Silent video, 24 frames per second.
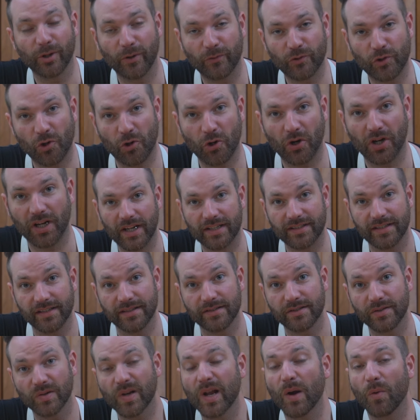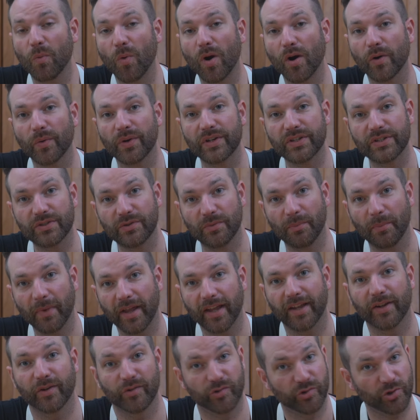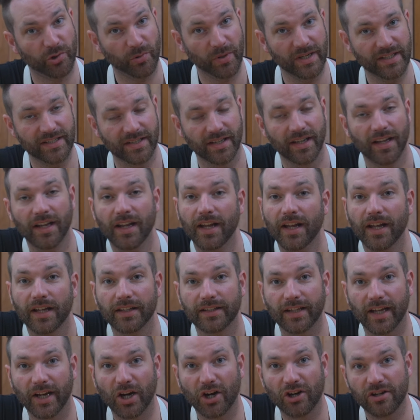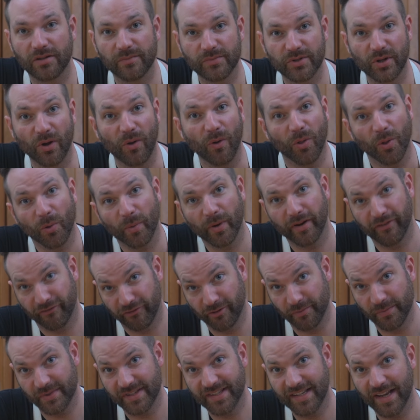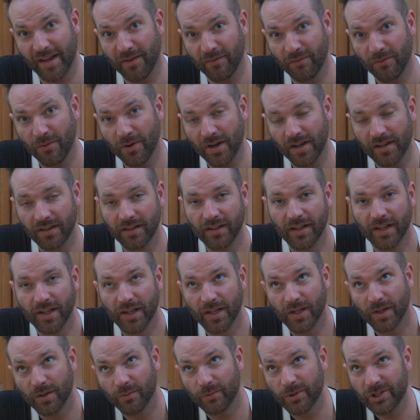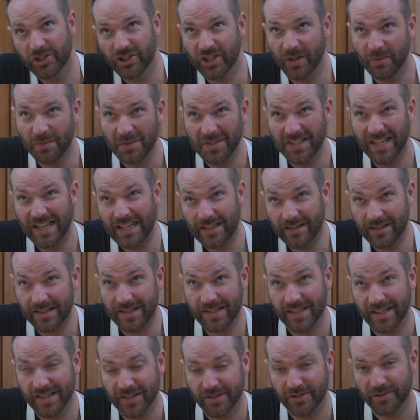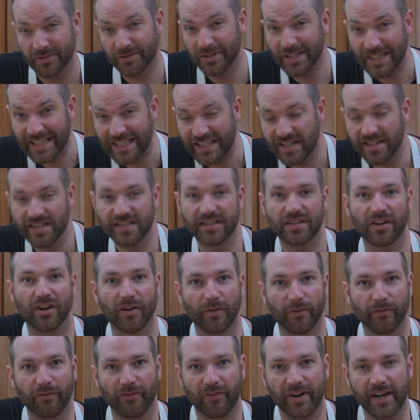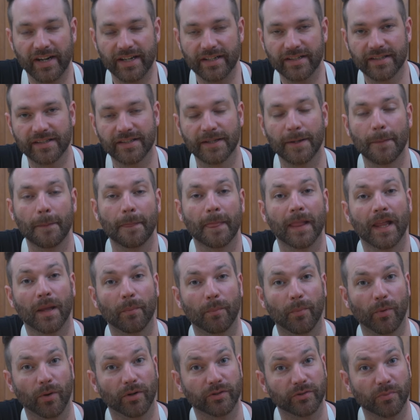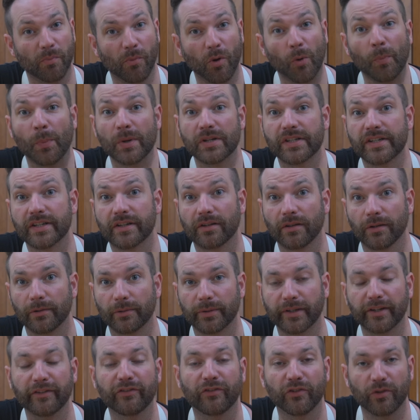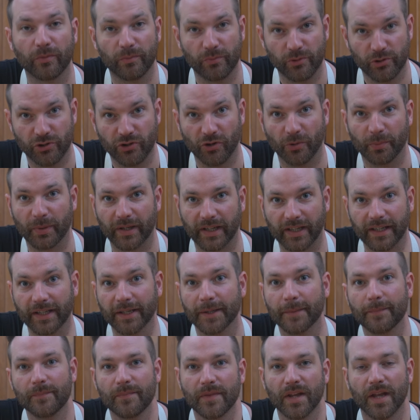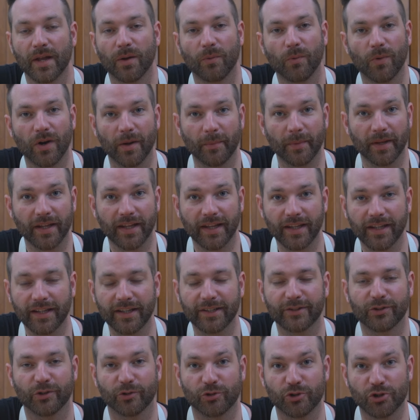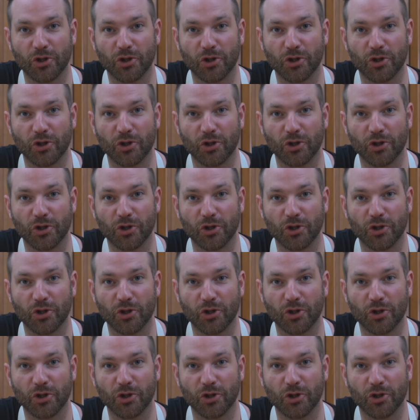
love chocolate, and today we're going to make a treat that comes all the way from Savoie, which I would say is the center east of France, but more particularly from Chambéry. We're making the